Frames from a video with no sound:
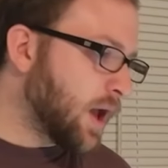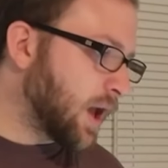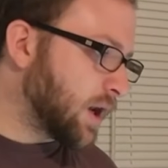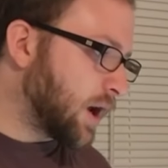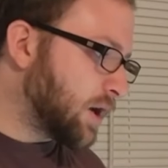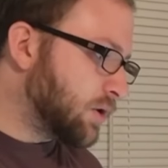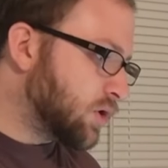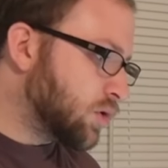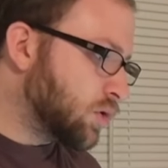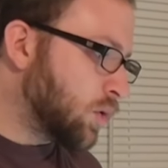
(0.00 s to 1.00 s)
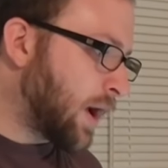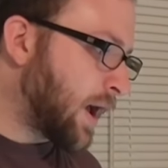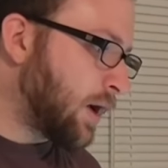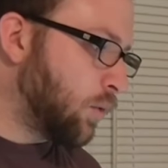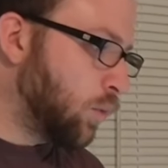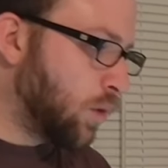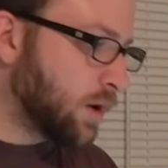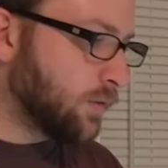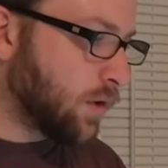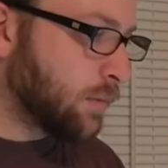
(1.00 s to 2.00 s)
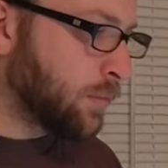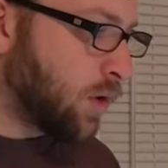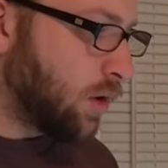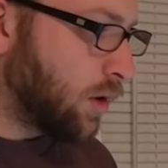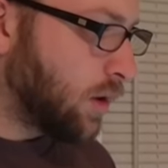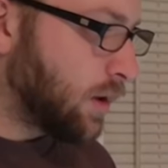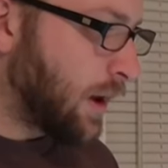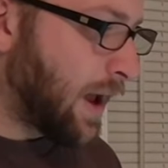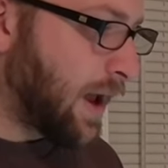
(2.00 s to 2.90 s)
and I do one of them on